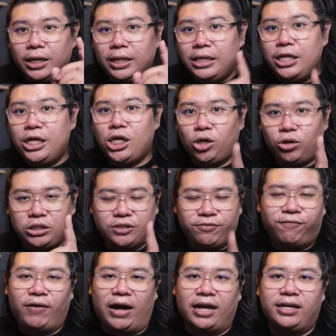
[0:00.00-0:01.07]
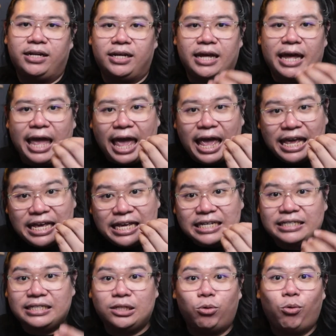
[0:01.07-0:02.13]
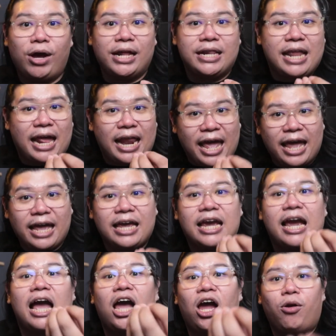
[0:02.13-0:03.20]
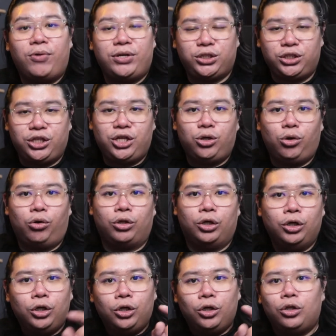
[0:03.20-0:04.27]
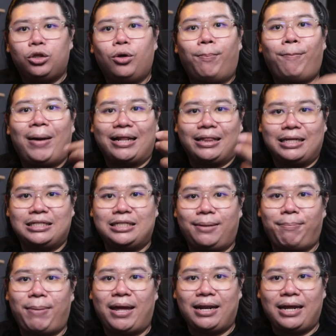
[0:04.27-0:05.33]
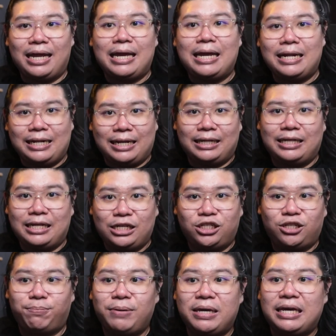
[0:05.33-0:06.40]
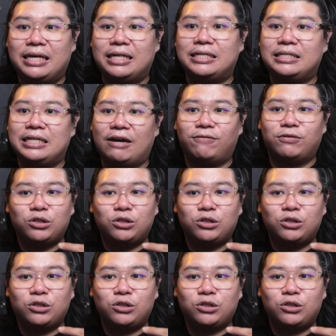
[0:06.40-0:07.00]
Neon's father is the one that encouraged Neon to participate in the DGP itself.